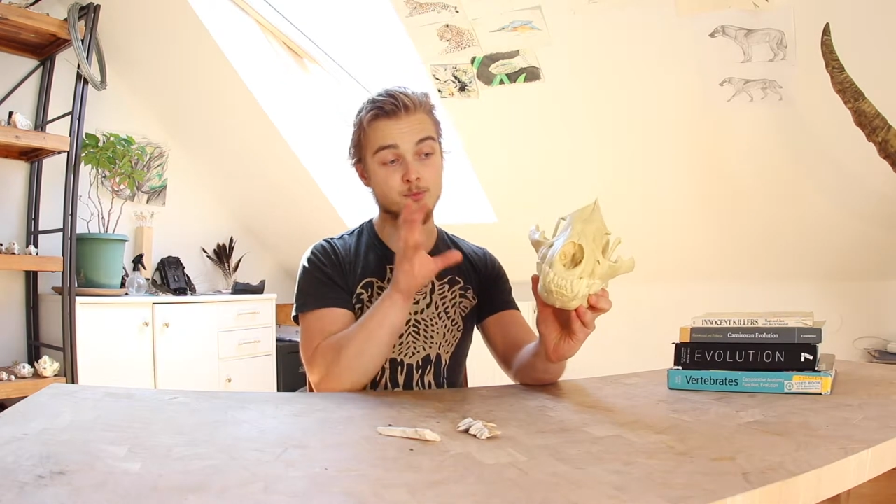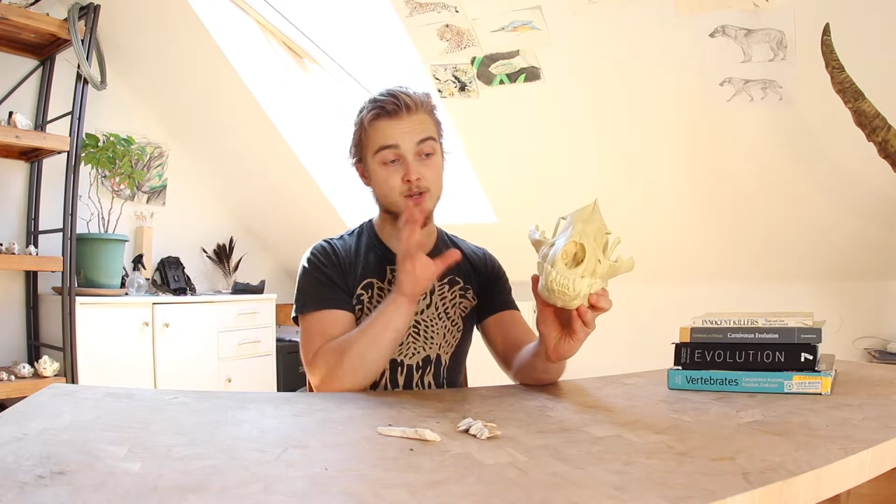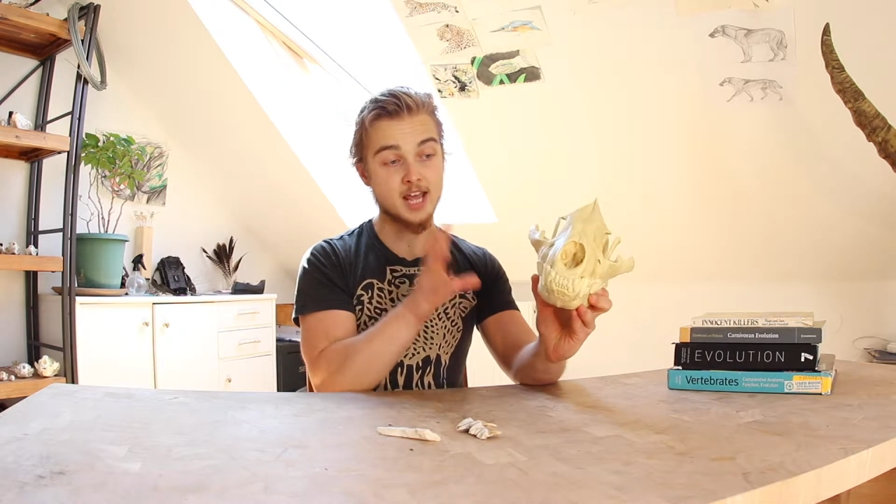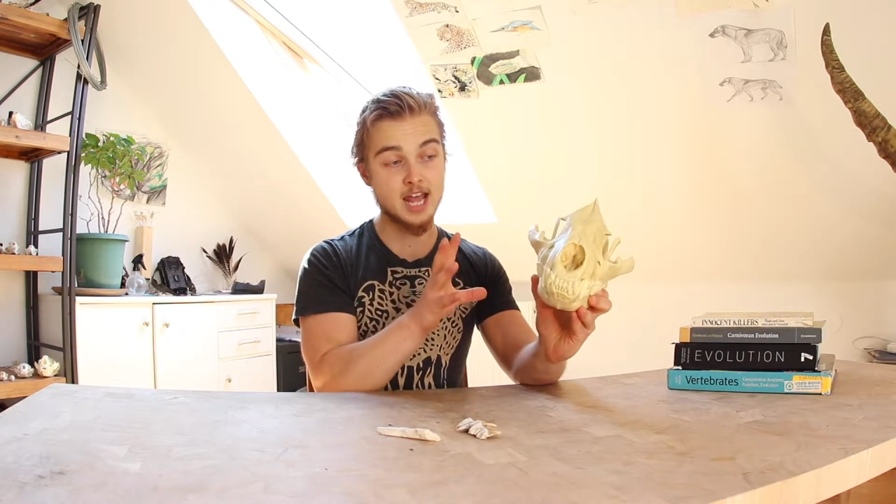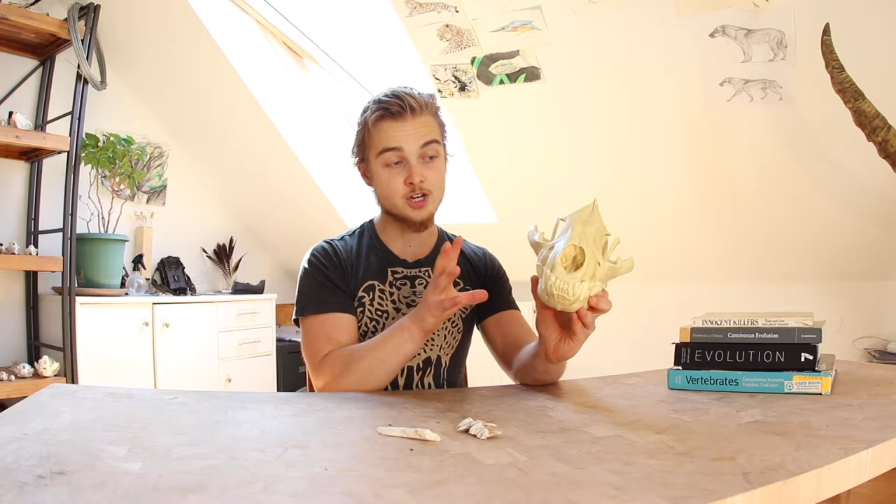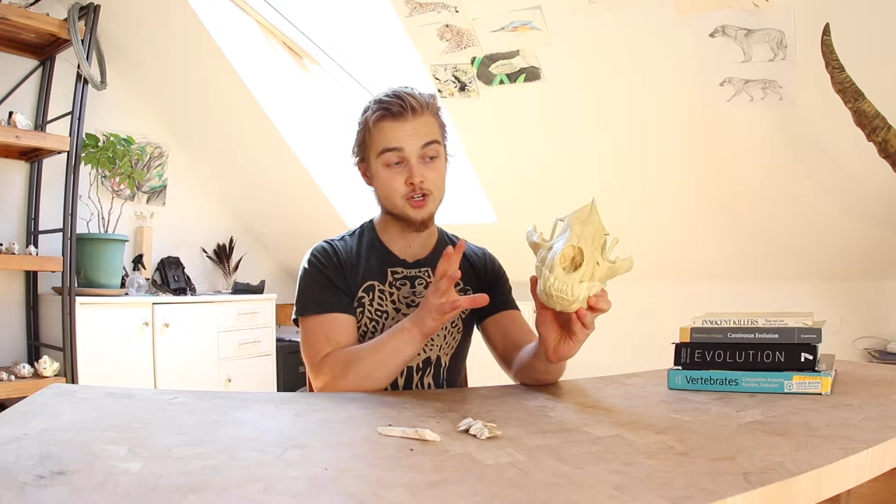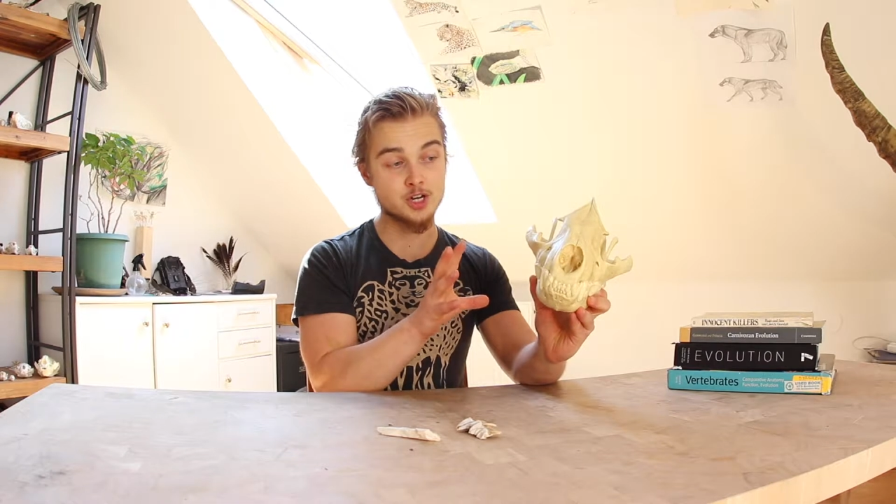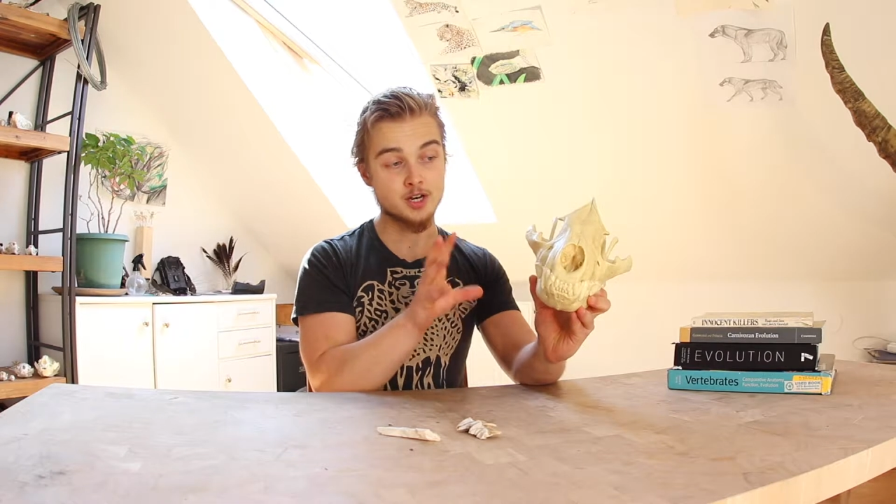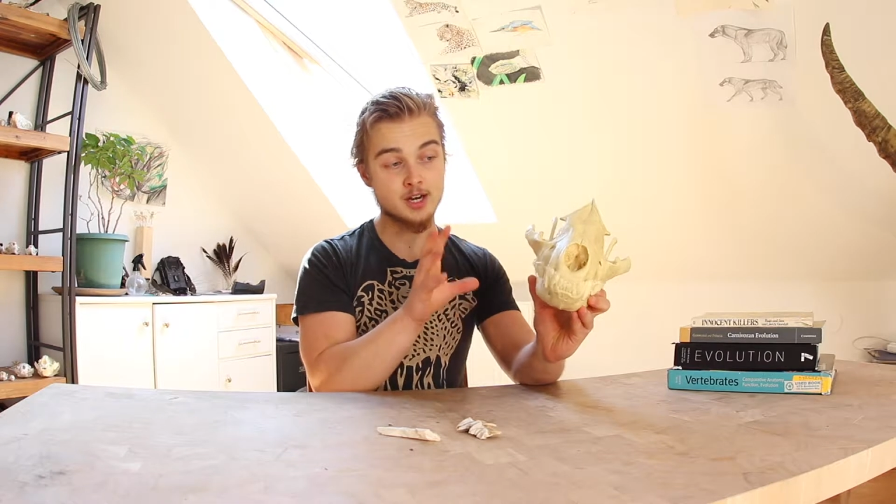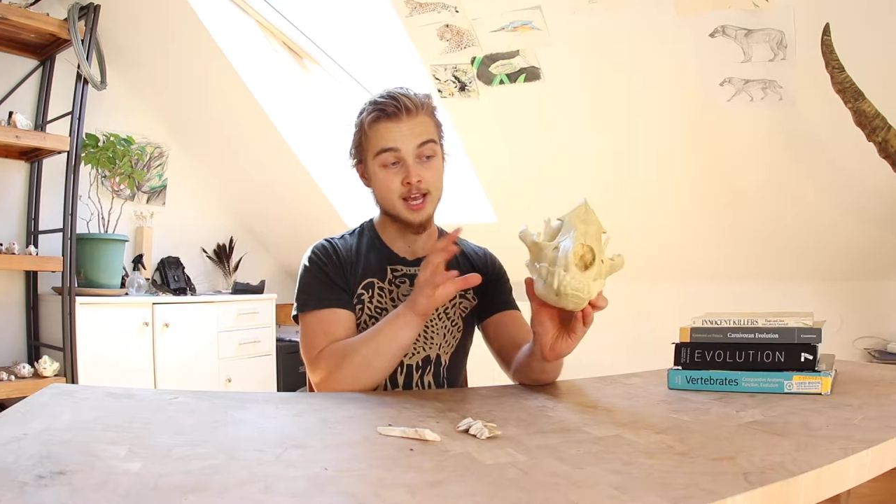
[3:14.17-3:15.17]

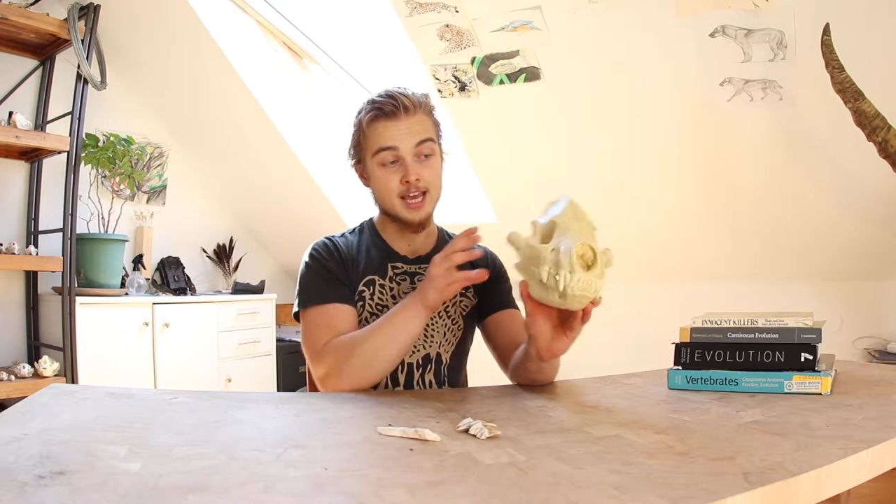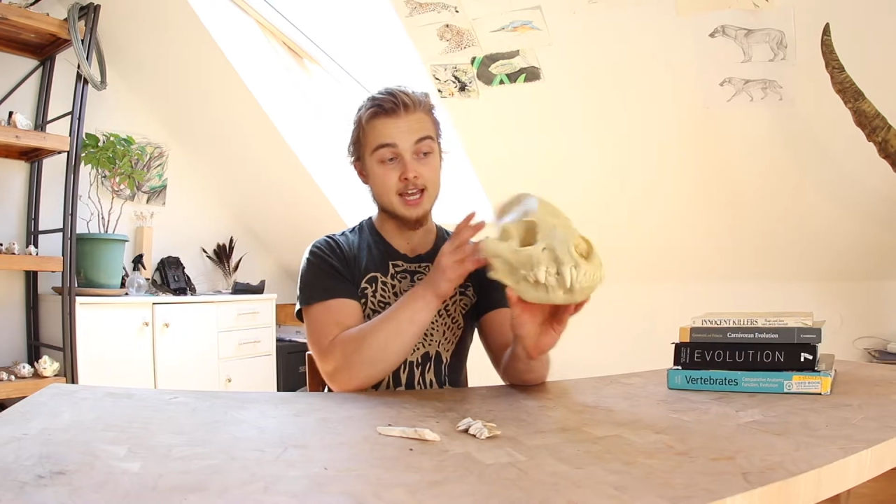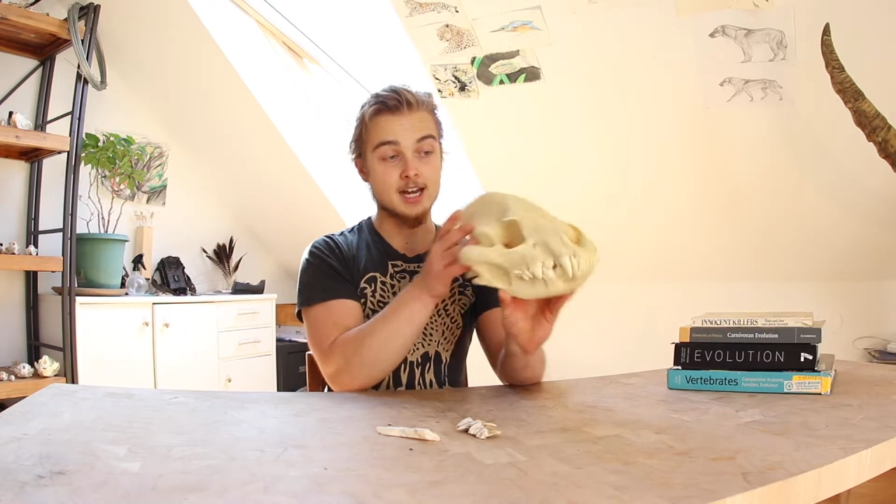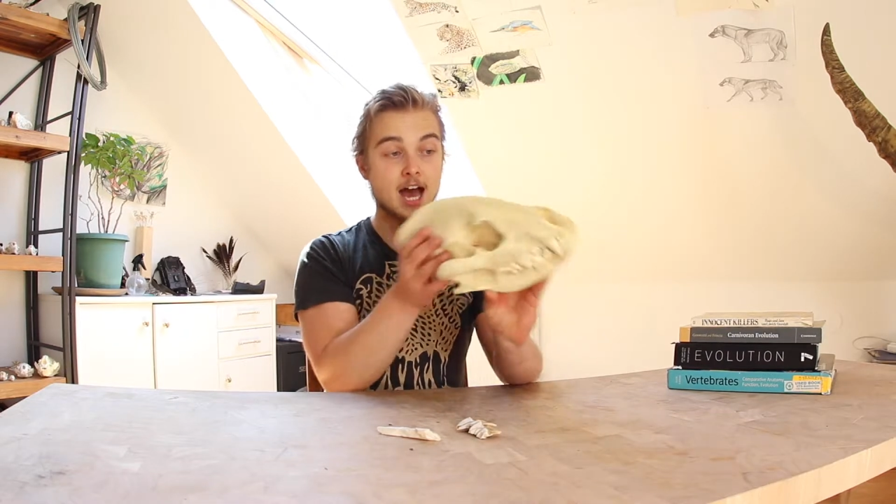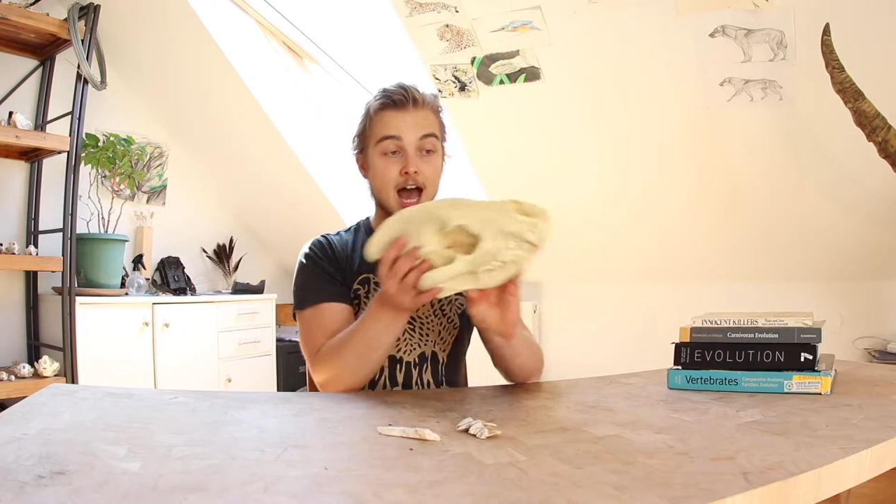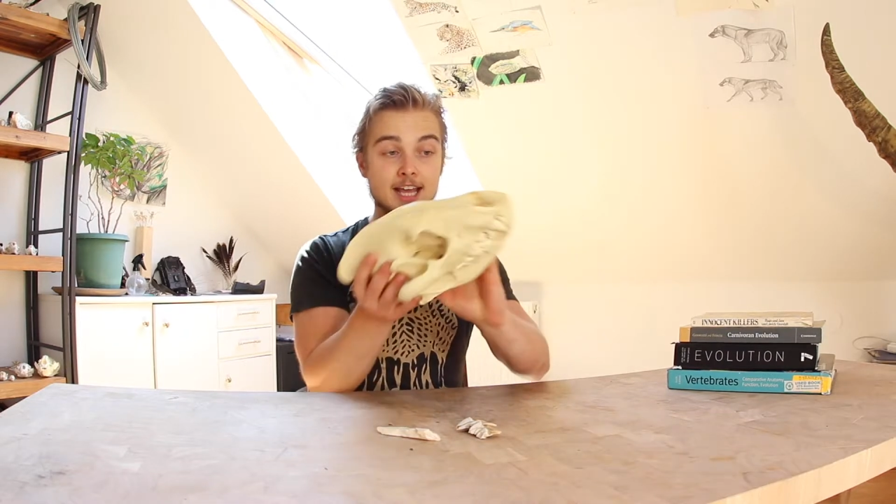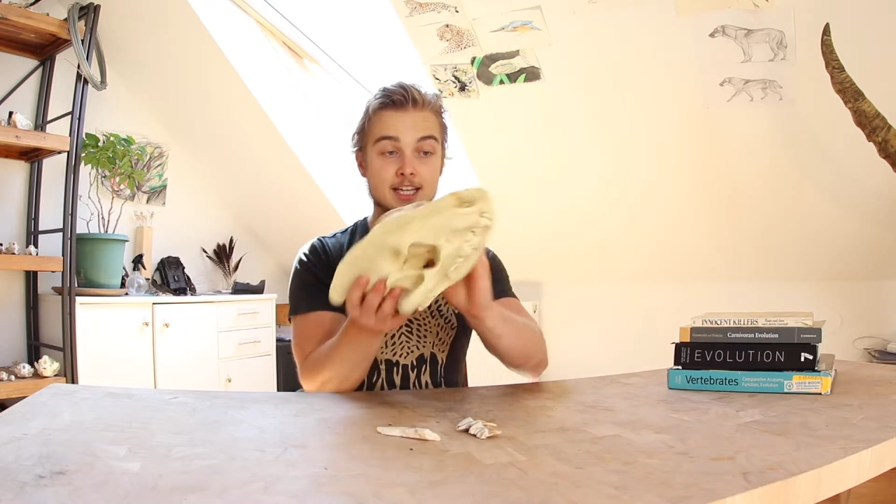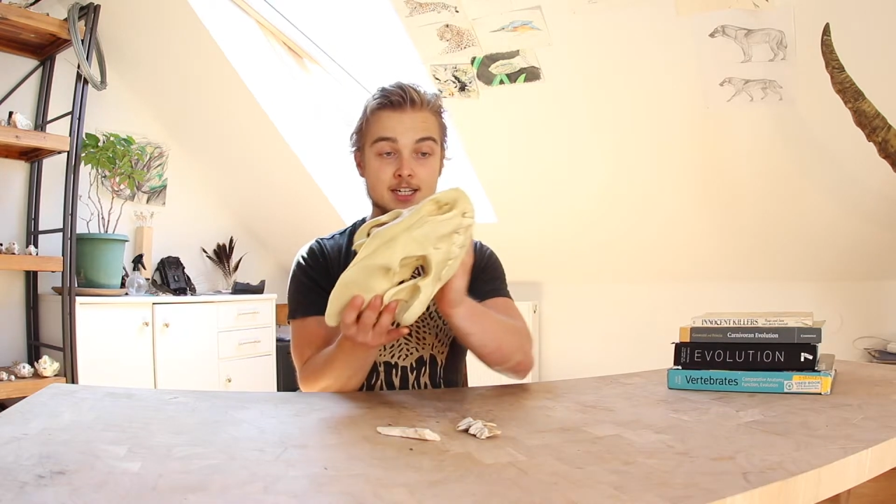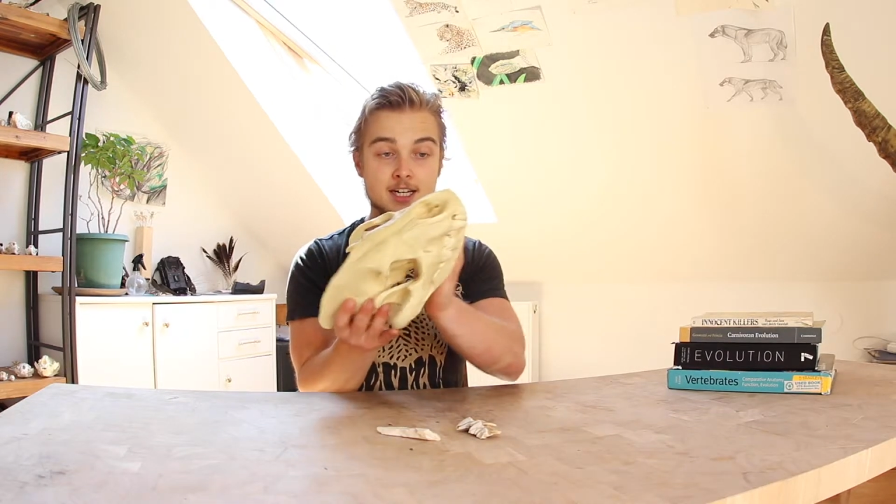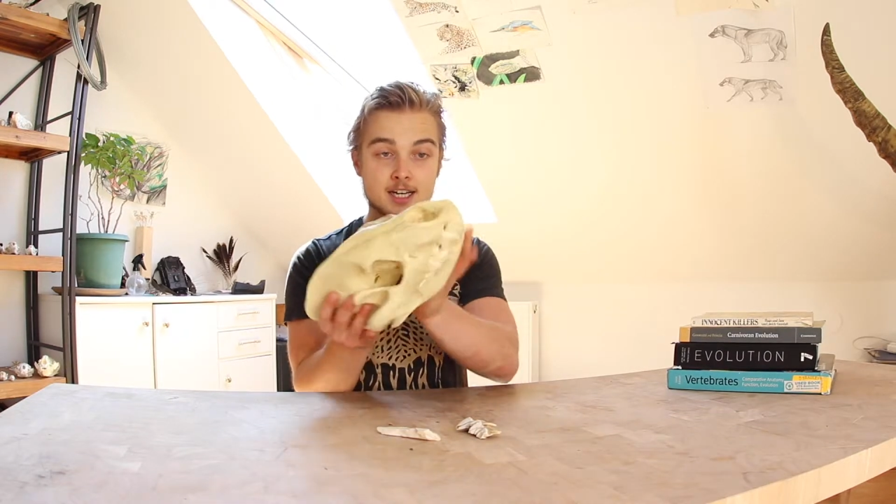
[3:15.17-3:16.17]
prehension in a
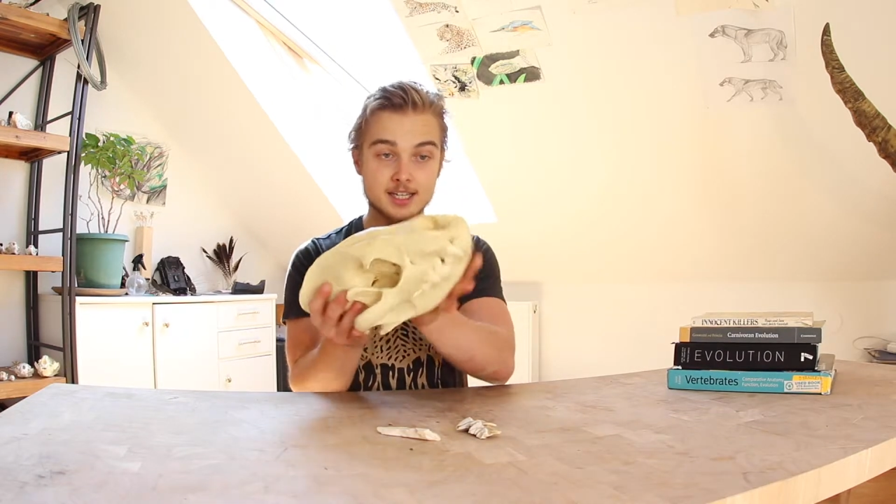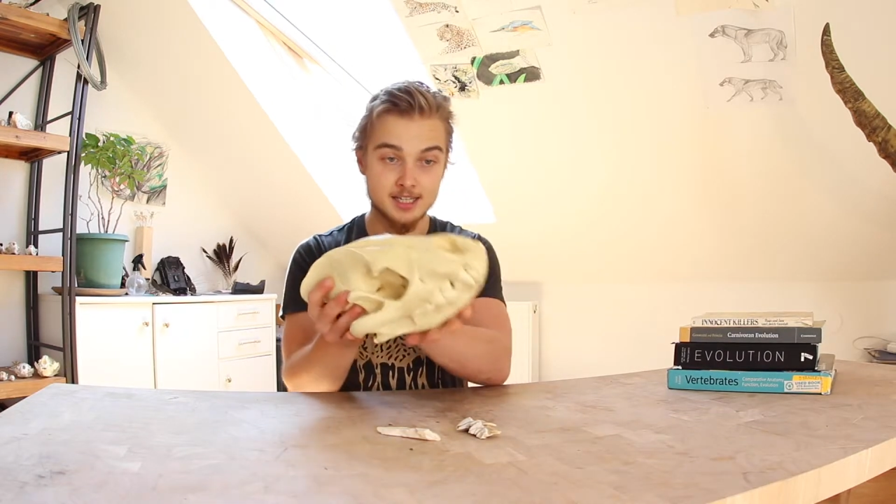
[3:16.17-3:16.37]
hyena